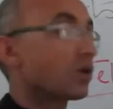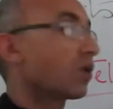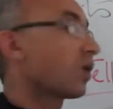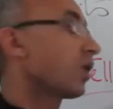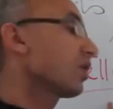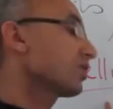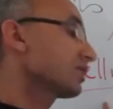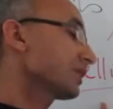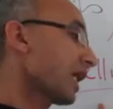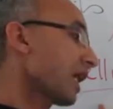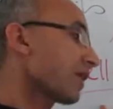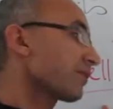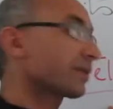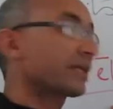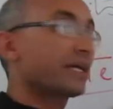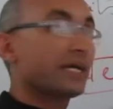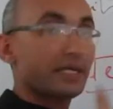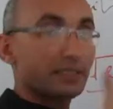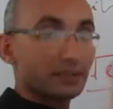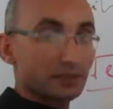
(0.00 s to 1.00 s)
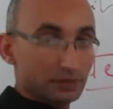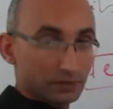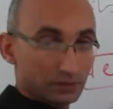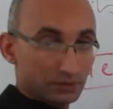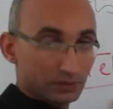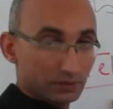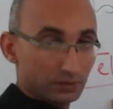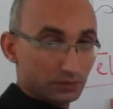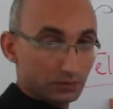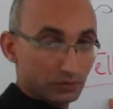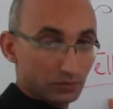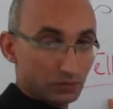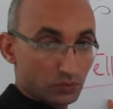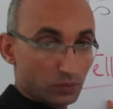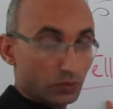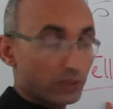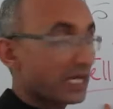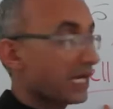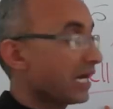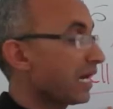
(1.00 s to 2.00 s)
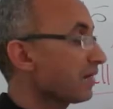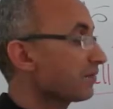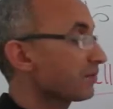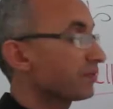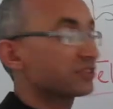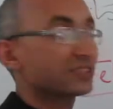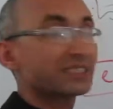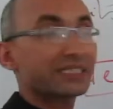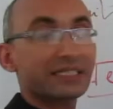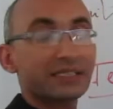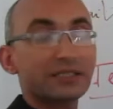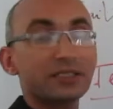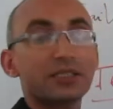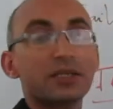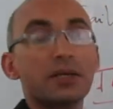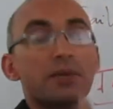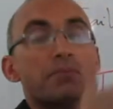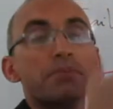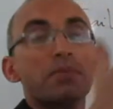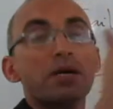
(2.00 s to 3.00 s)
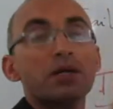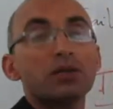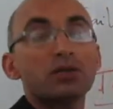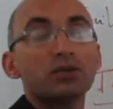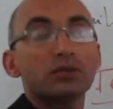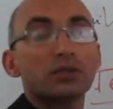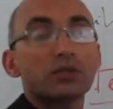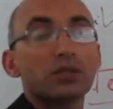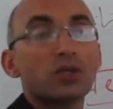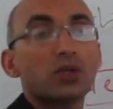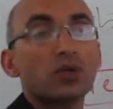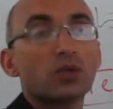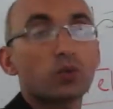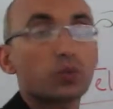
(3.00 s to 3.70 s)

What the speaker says: On the other hand, we have the second mode,